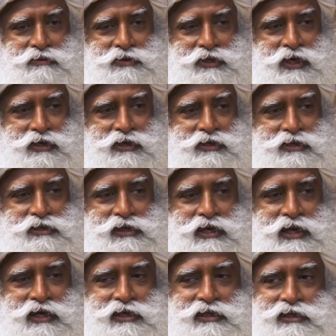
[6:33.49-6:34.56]
tigers,
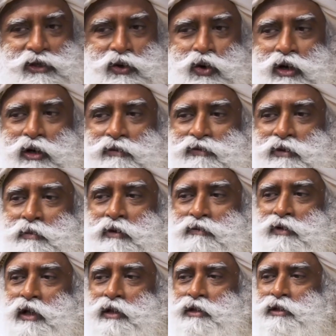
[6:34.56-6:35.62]
lions, all of them
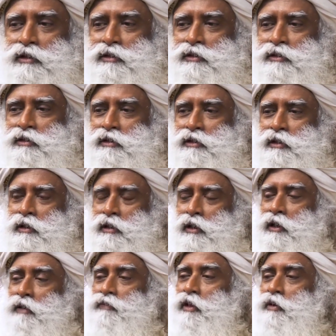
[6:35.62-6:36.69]
have done this.
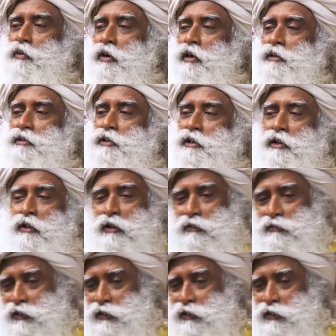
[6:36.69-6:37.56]
If they walk, see how all